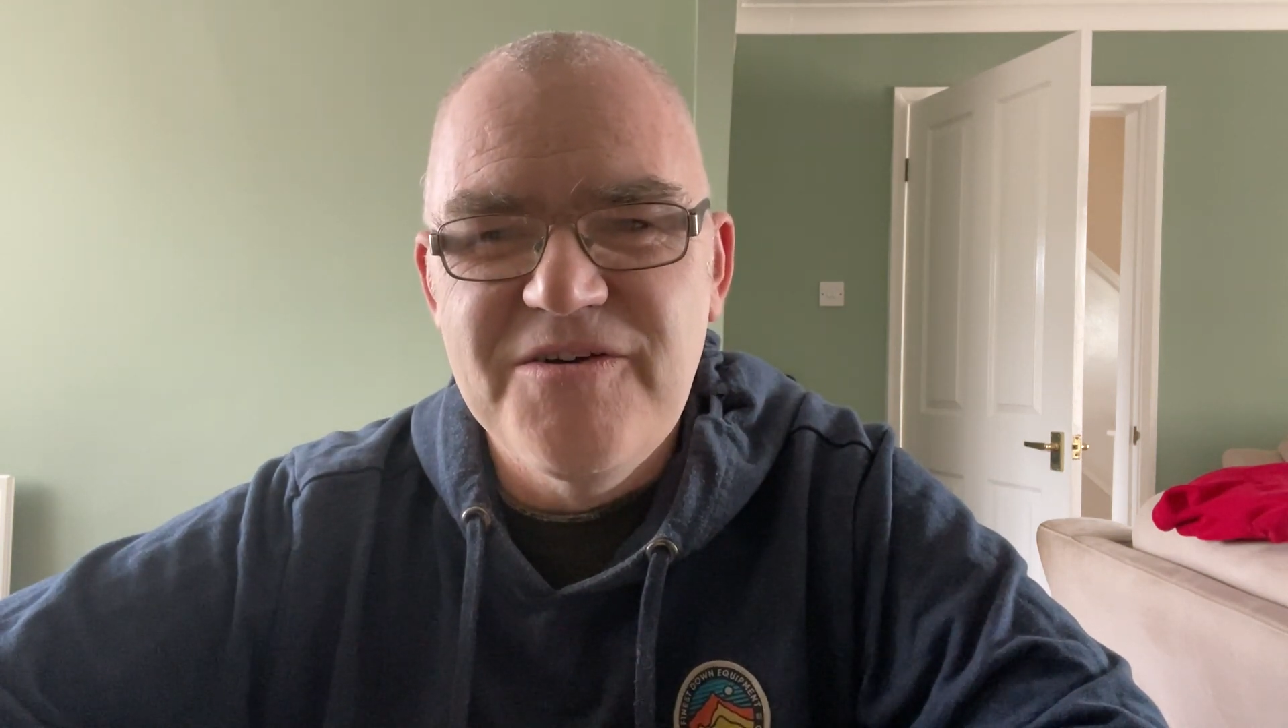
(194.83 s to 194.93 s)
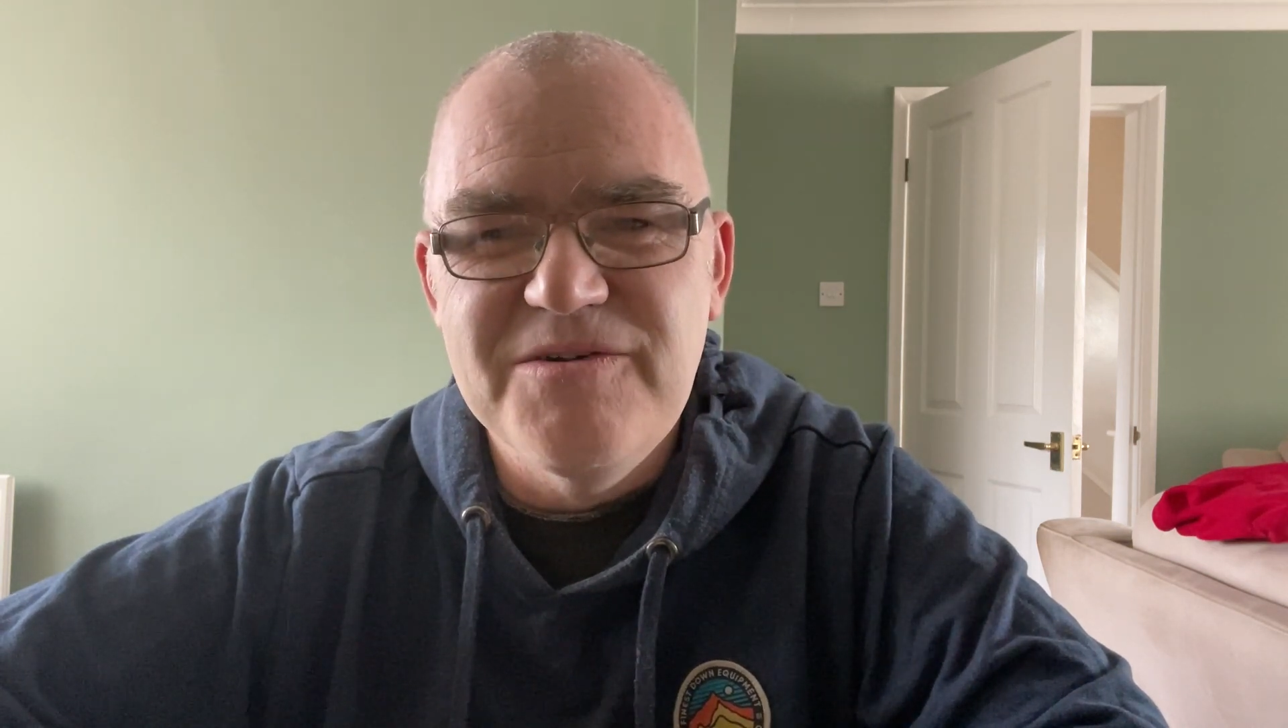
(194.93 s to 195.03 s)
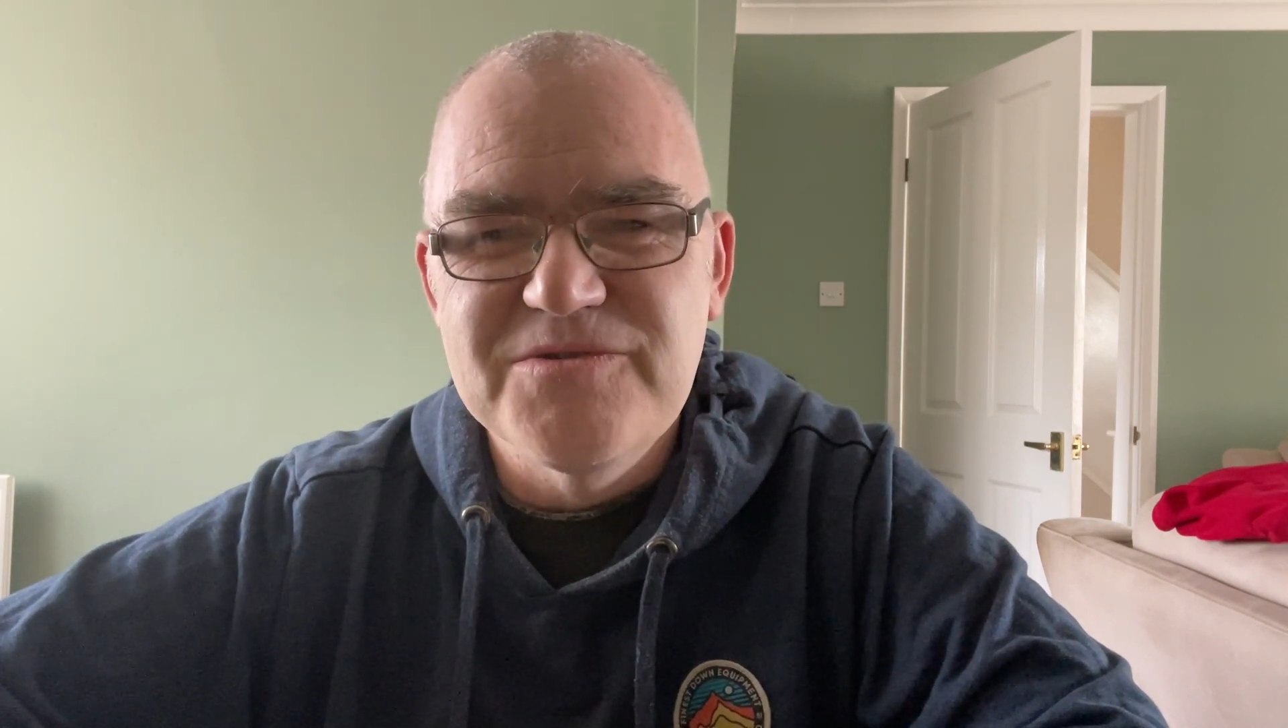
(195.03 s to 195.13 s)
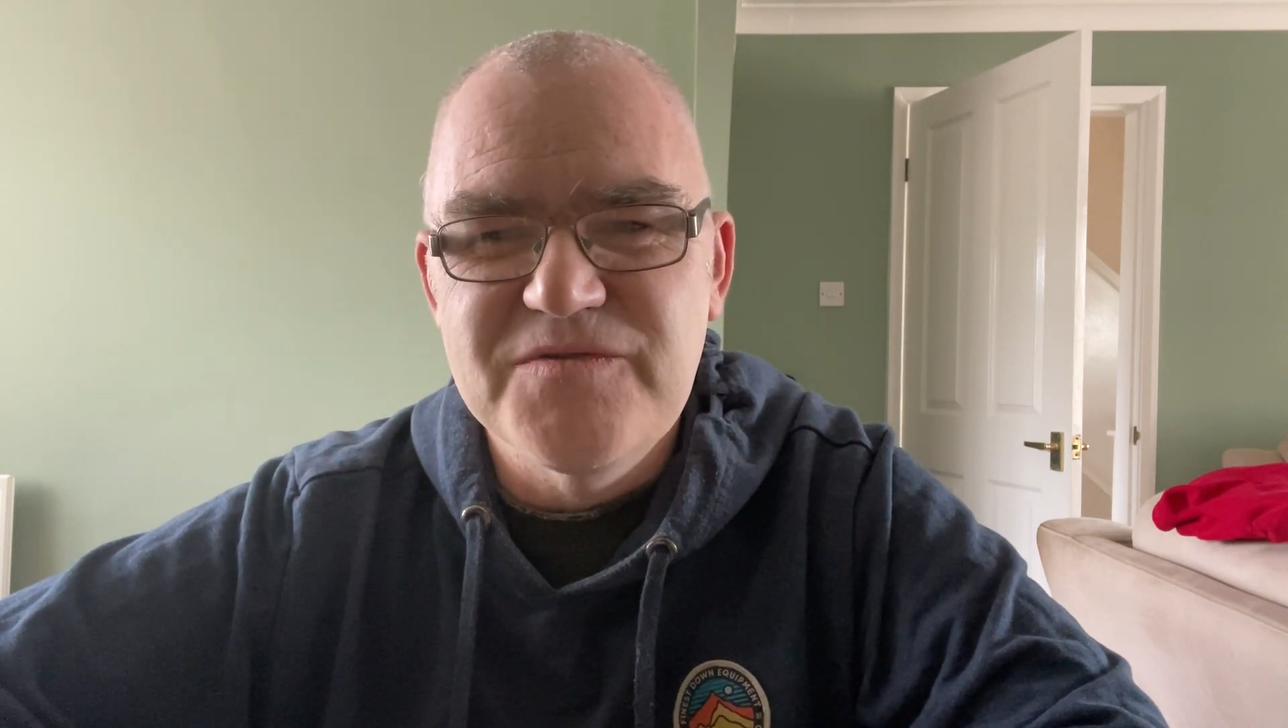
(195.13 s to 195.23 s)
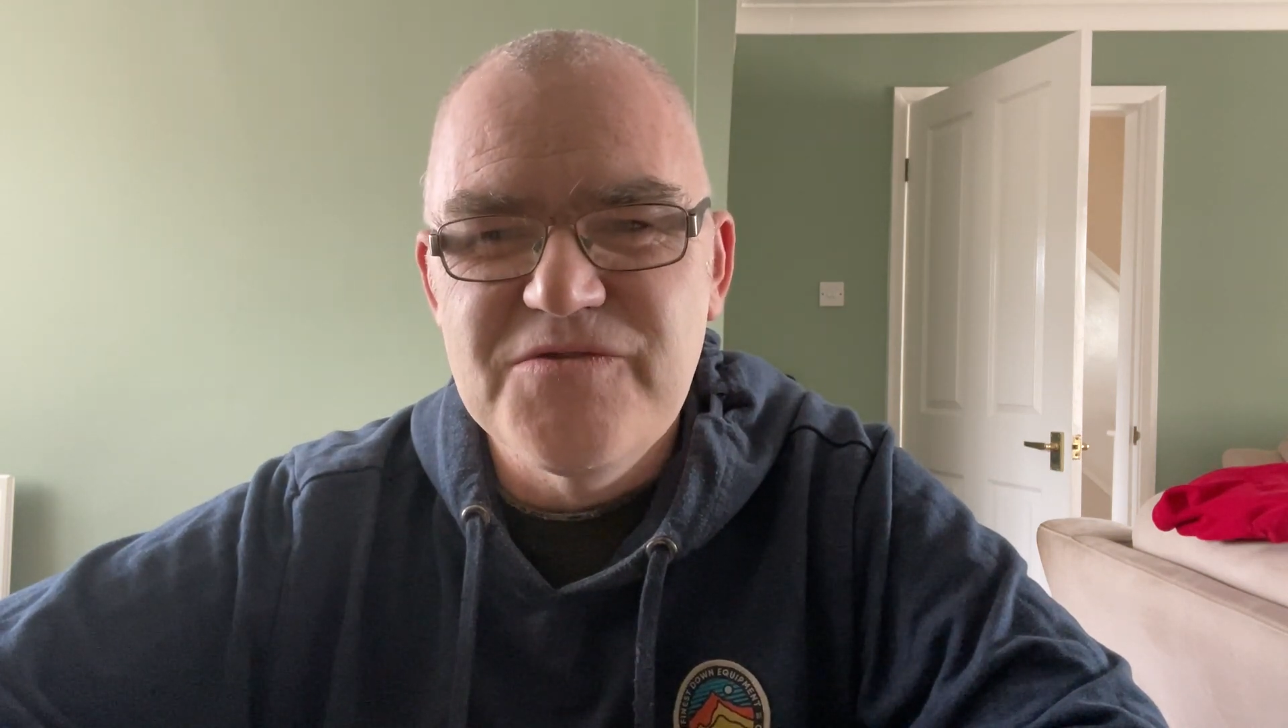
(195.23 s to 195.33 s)

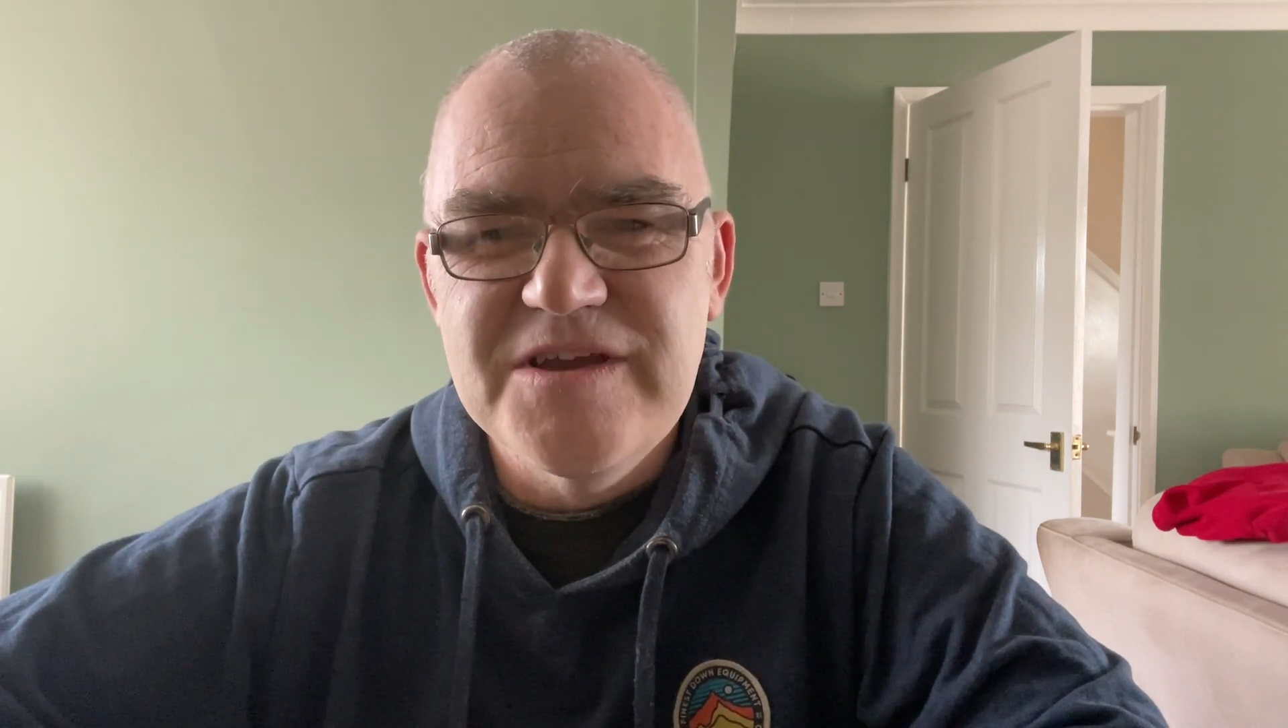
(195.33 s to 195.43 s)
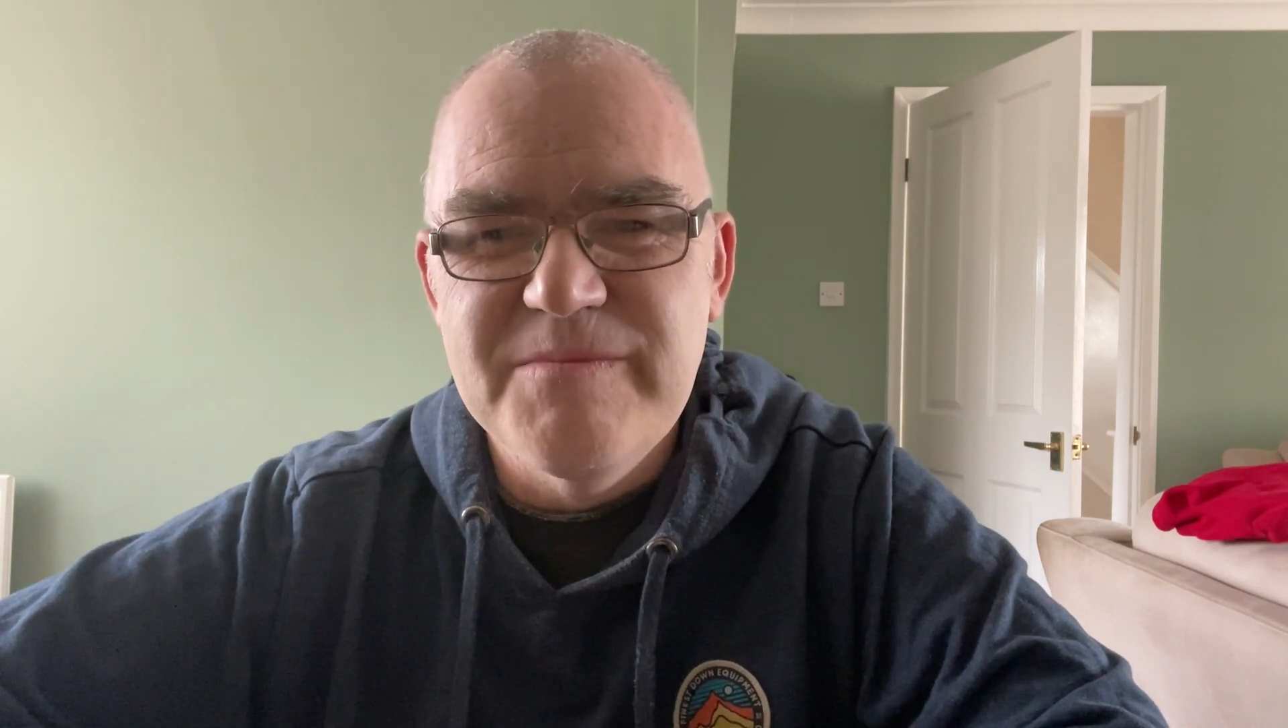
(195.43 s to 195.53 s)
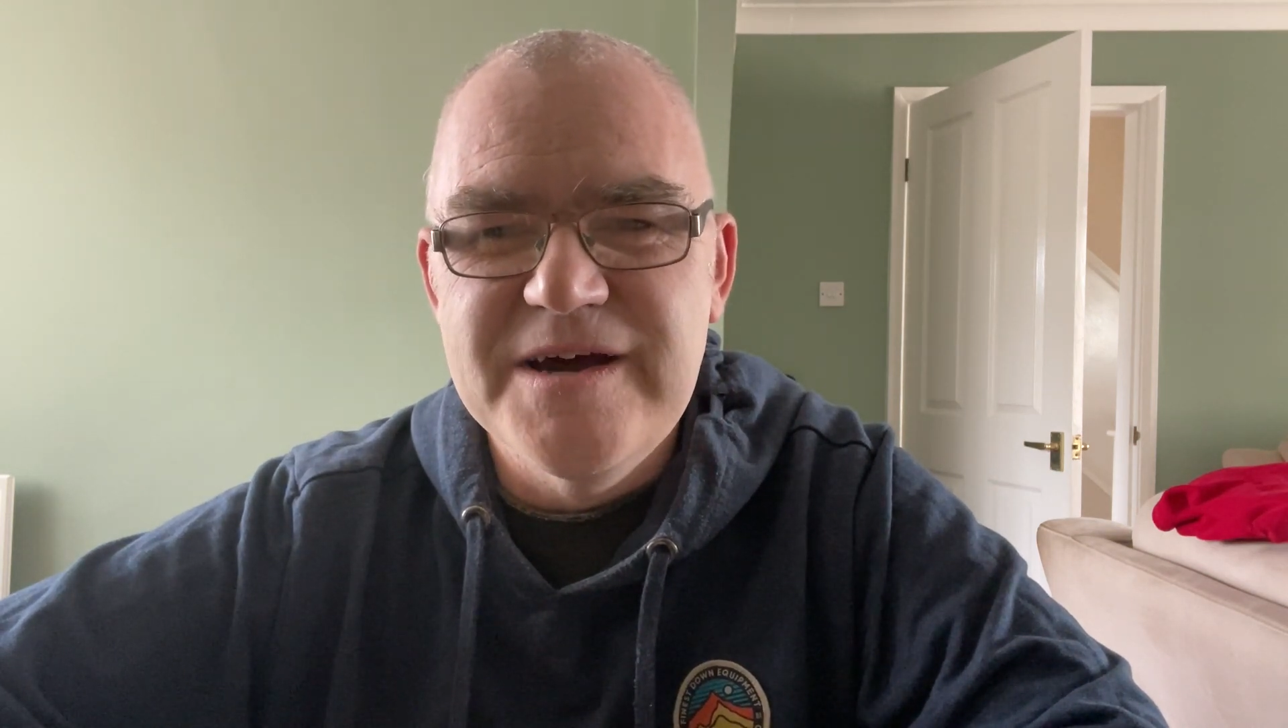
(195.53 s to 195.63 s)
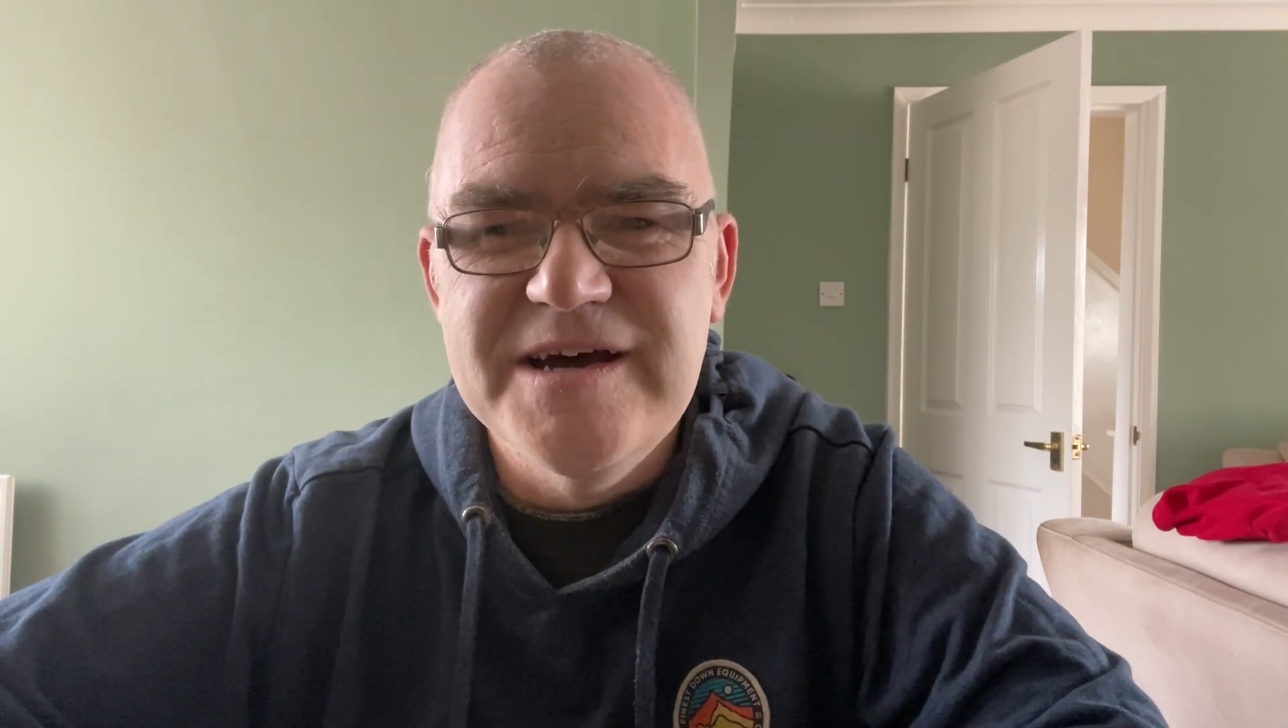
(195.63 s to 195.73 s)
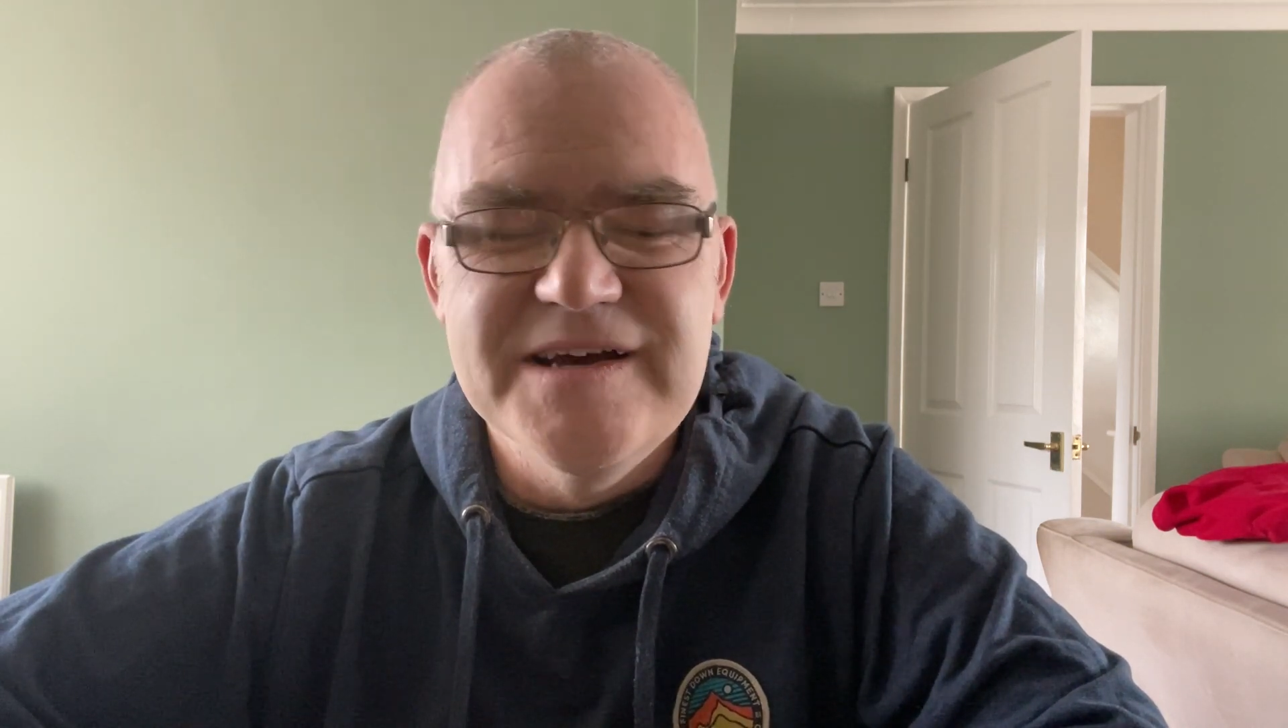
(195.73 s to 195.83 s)
It'll just freak them
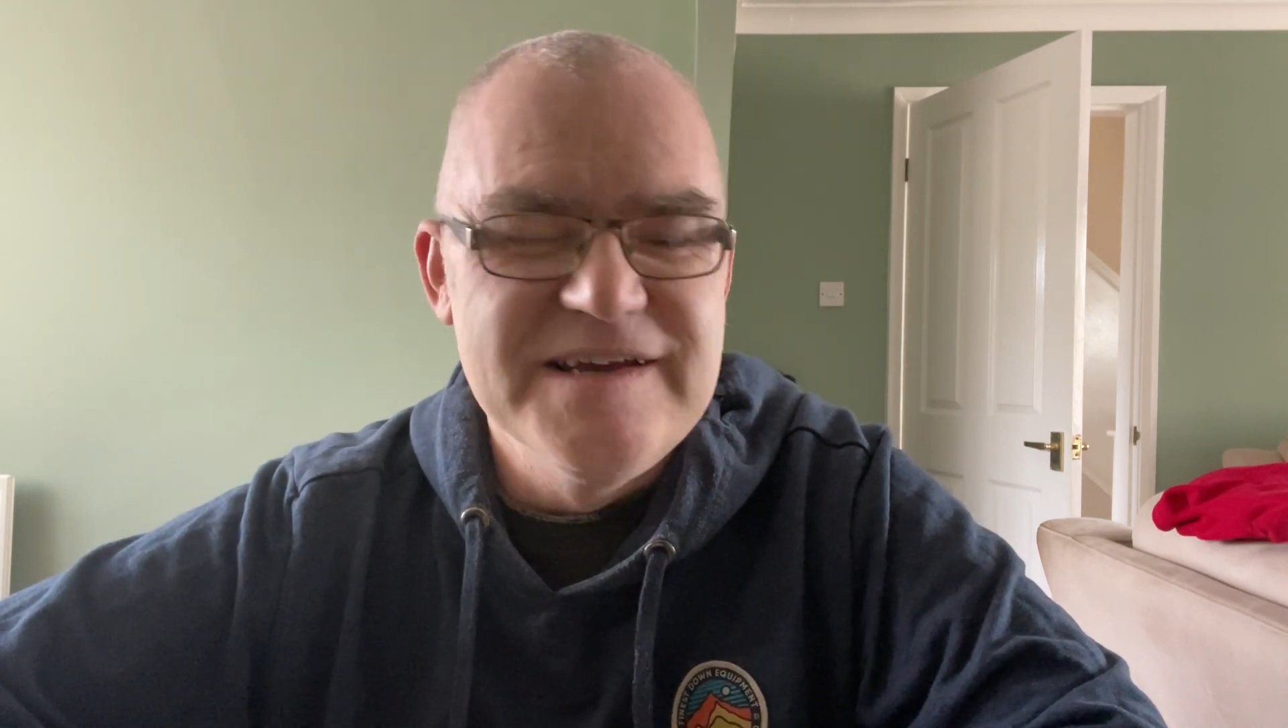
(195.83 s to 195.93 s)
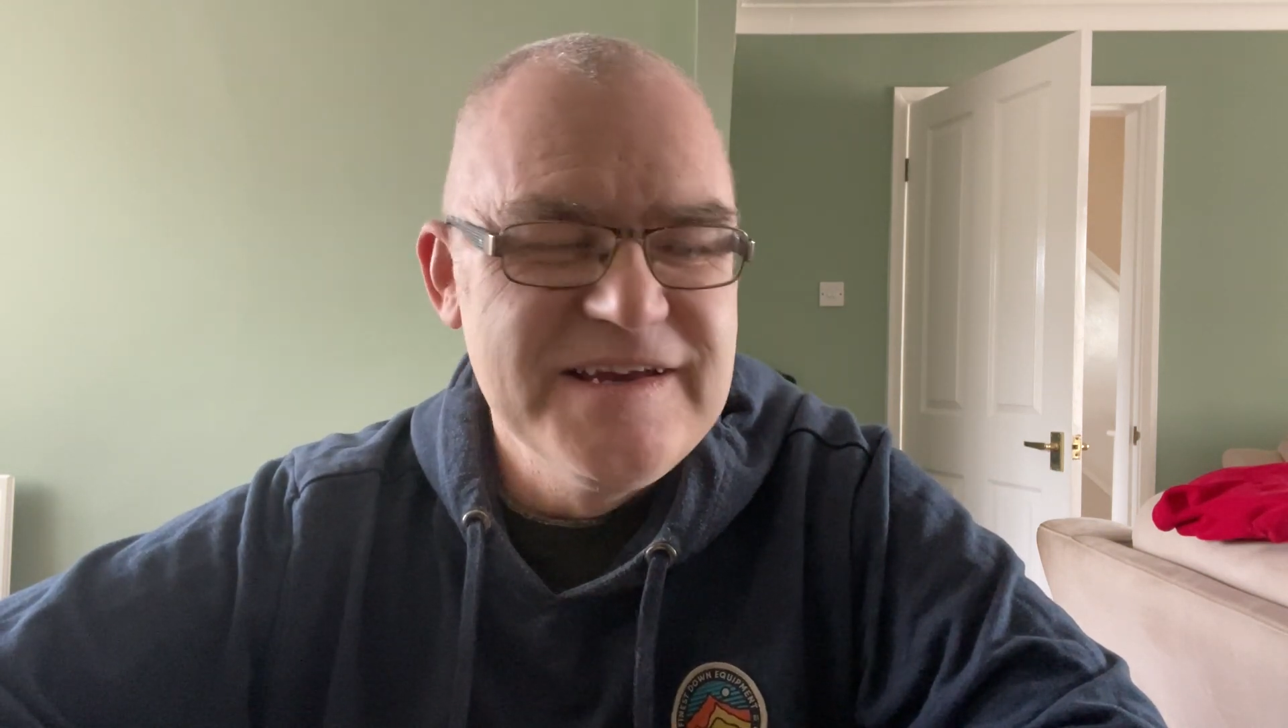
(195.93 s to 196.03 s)
out.